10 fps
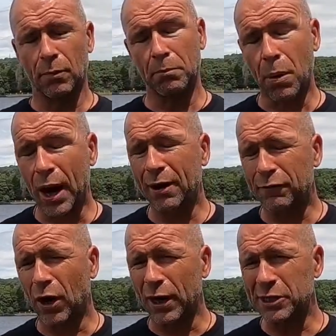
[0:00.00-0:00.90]
My
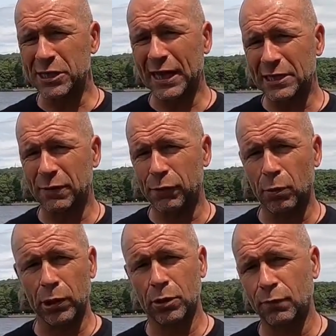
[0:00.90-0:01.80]
advice is, if you
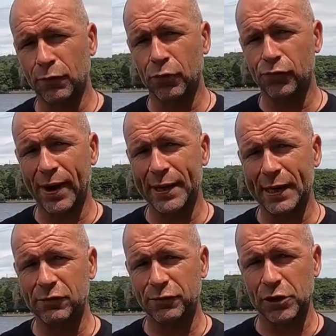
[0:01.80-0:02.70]
want to come for a great
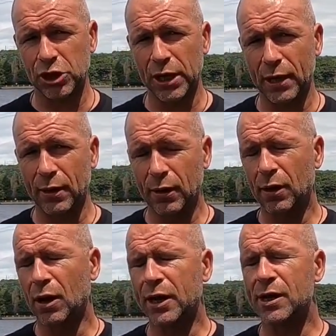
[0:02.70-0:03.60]
day's fishing,
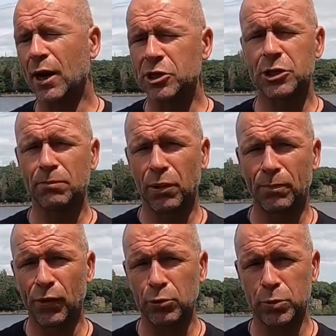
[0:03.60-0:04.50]
a nice simple
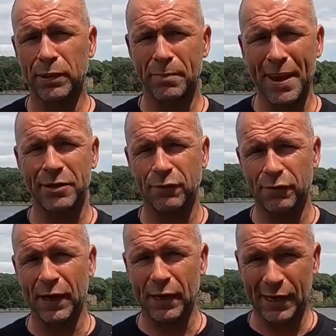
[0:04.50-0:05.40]
approach with a method
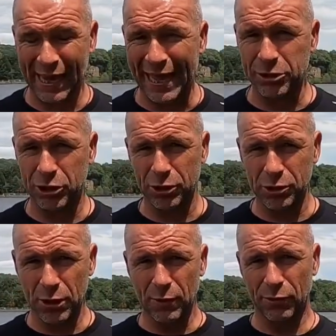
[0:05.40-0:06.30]
feeder
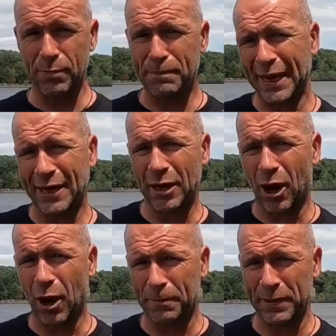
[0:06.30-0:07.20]
catches the bigger
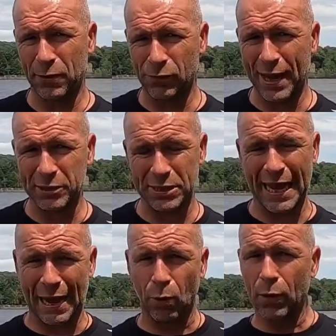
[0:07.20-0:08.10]
carp in the res.
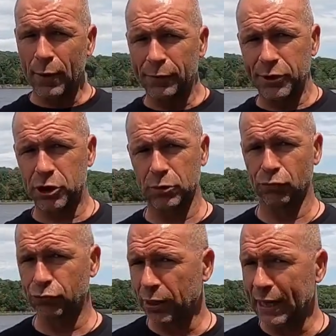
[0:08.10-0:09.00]
Now, there's
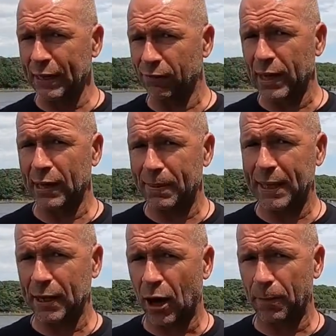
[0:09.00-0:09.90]
some really
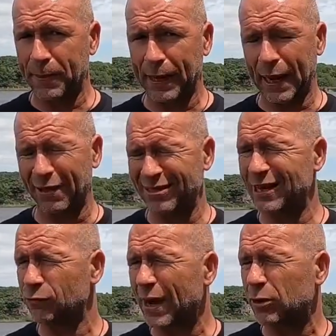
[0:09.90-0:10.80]
big carp in here. I
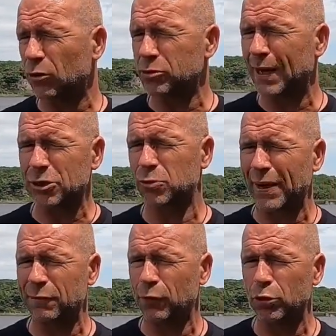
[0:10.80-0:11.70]
think the record's about
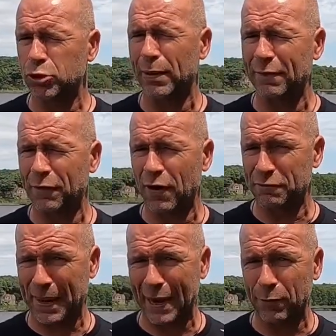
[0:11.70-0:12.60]
24,
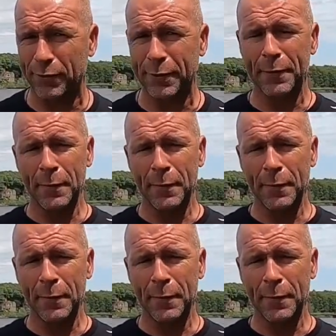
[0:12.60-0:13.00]
25 pound.